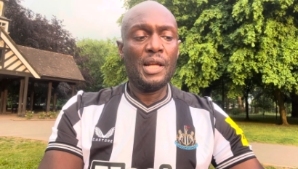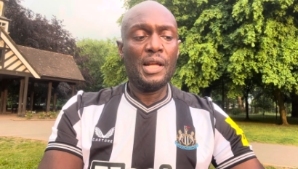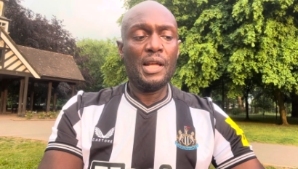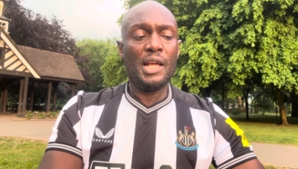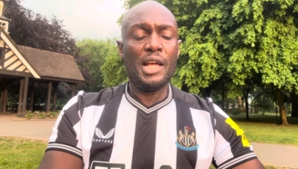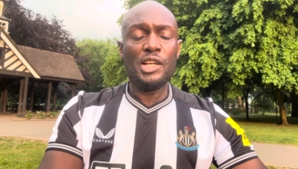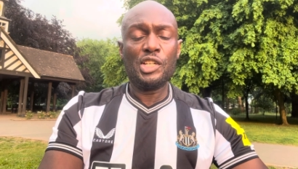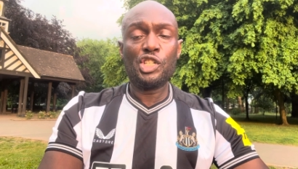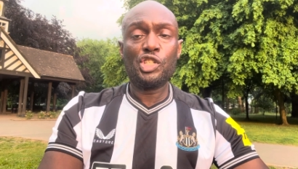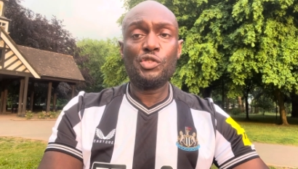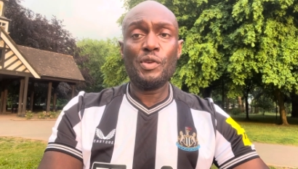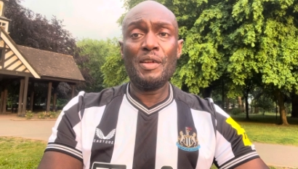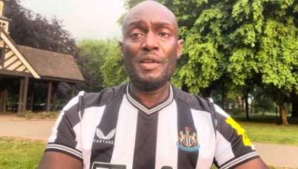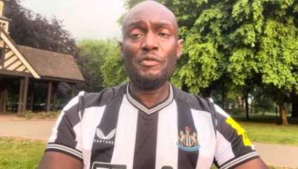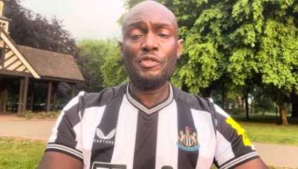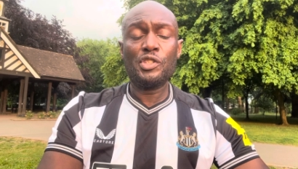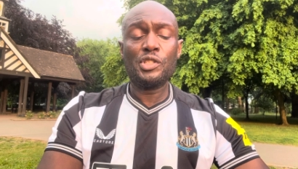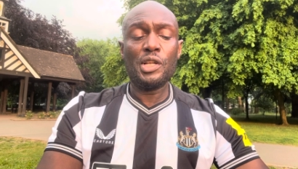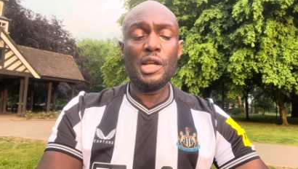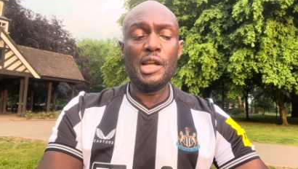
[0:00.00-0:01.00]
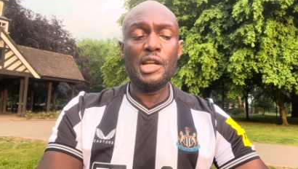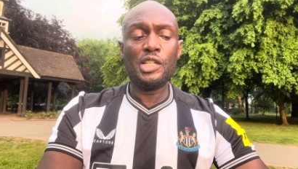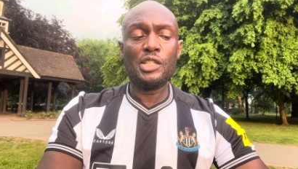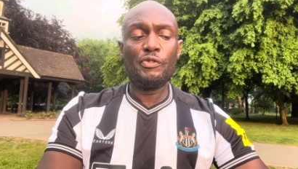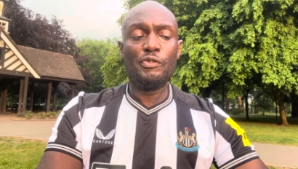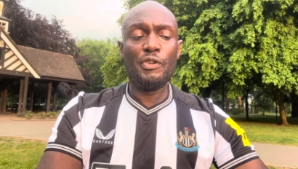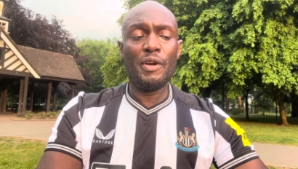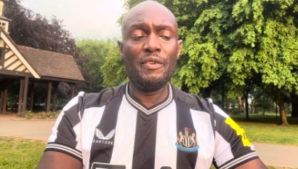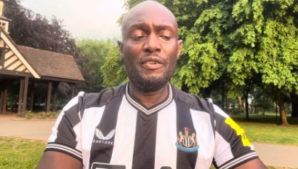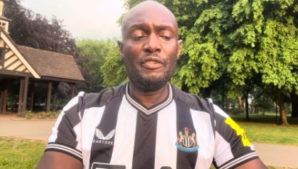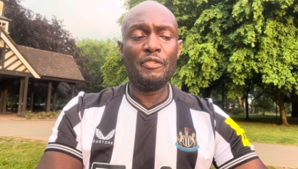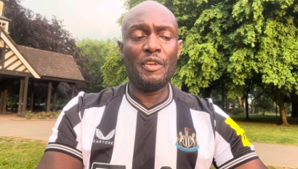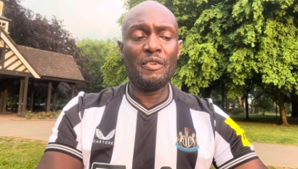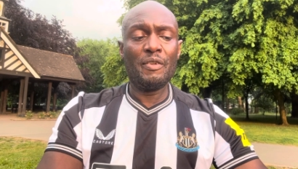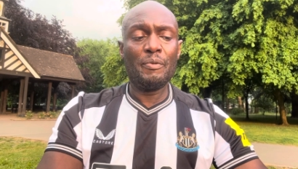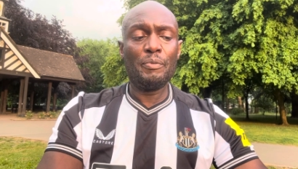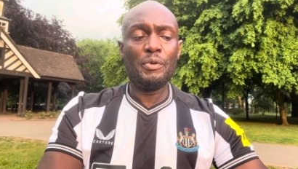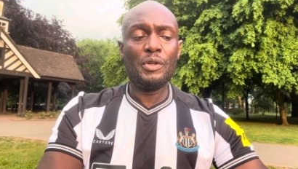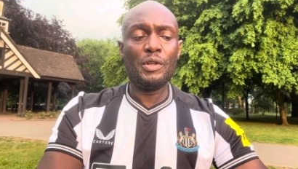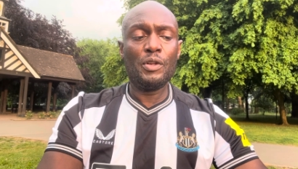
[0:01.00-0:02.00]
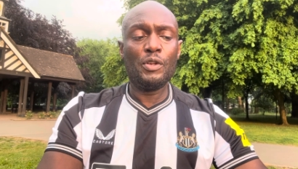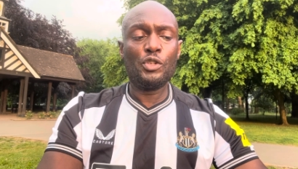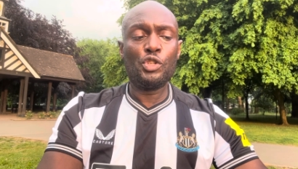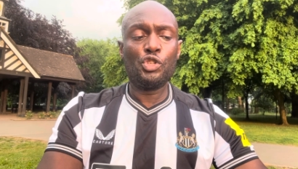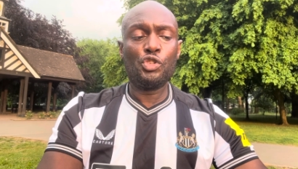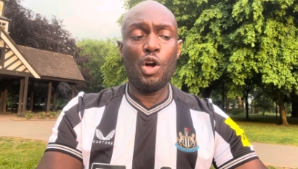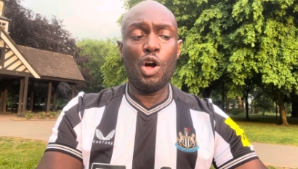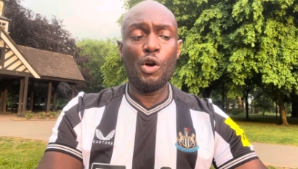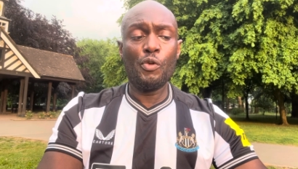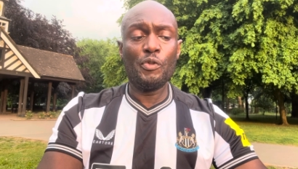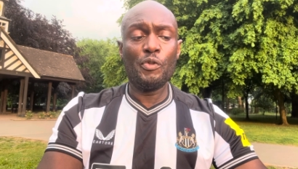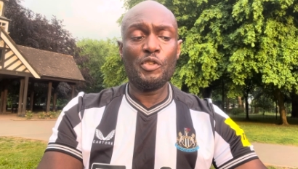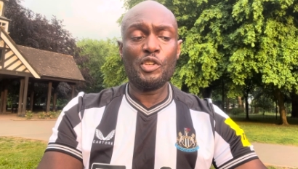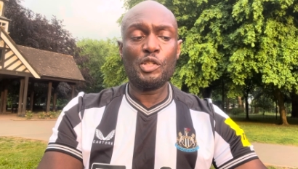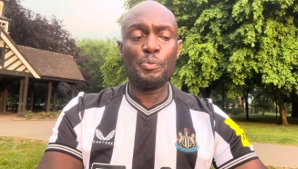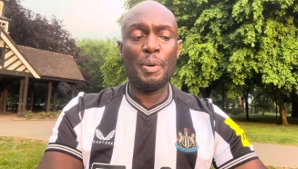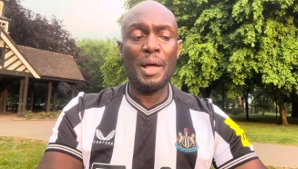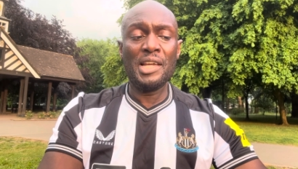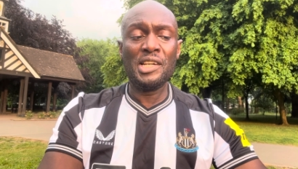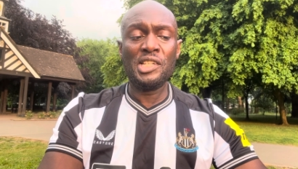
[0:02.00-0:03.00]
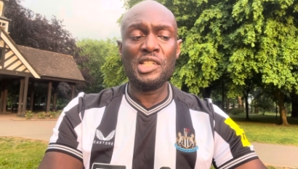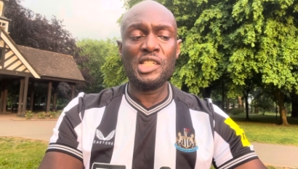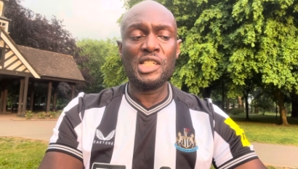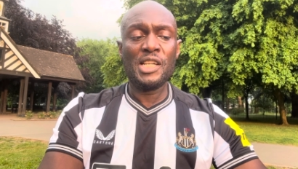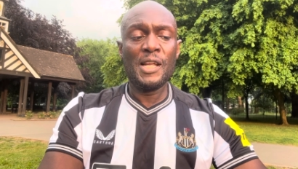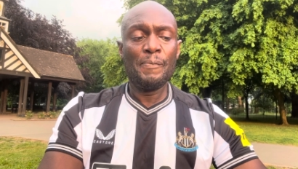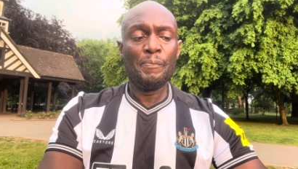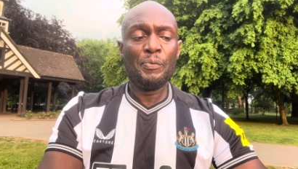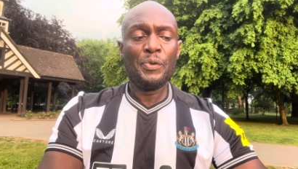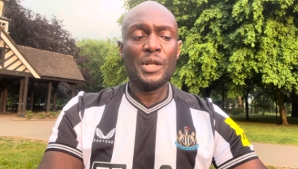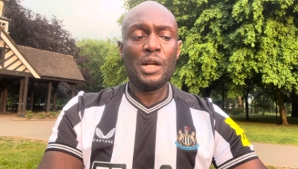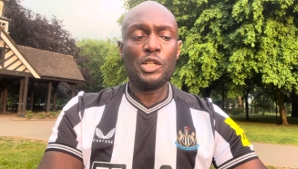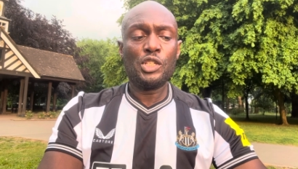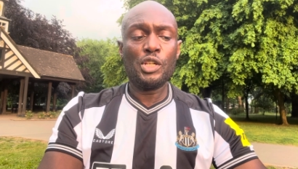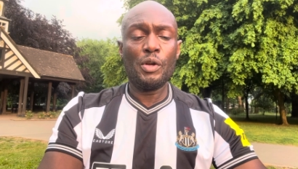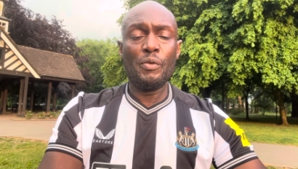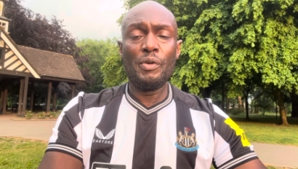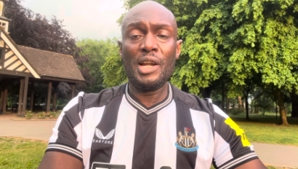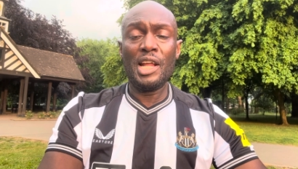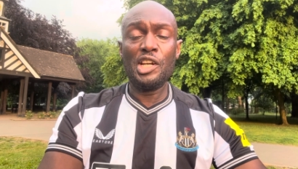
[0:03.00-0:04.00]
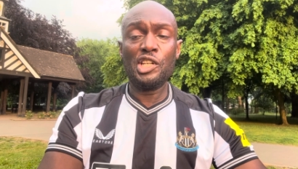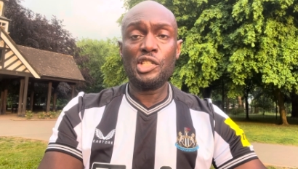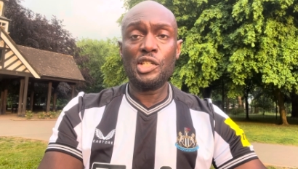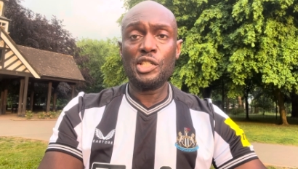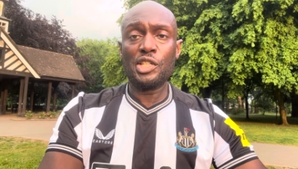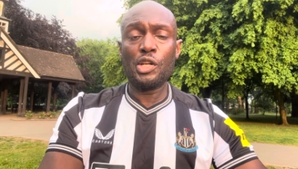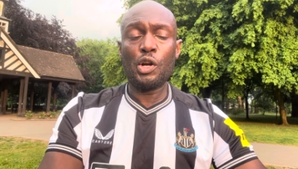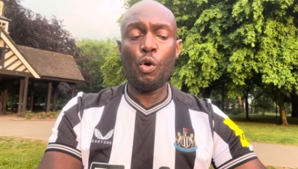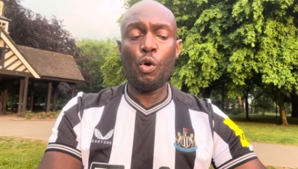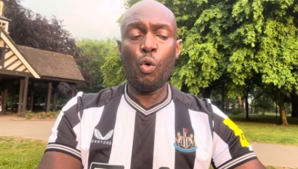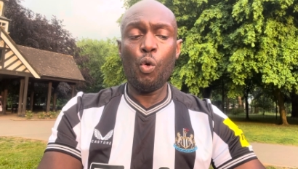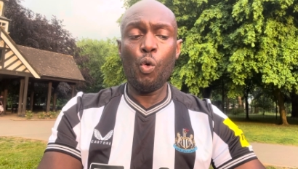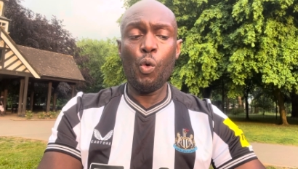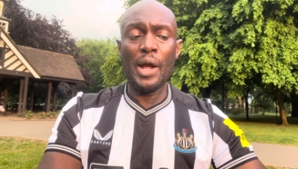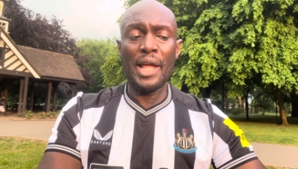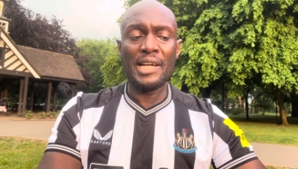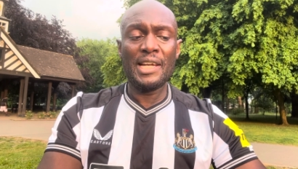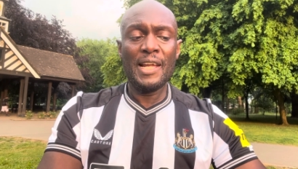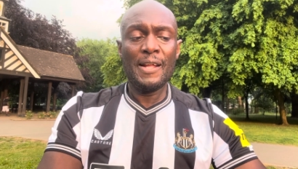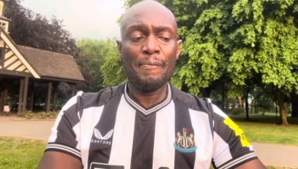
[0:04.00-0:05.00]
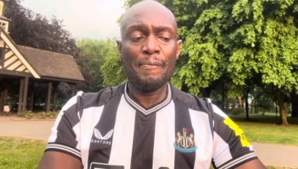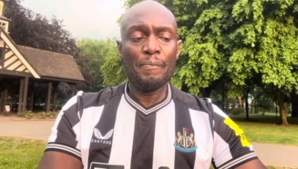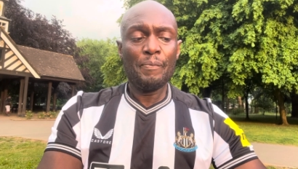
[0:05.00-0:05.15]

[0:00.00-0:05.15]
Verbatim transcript: His strengths, he's very, very strong with his pace. His relation's quick.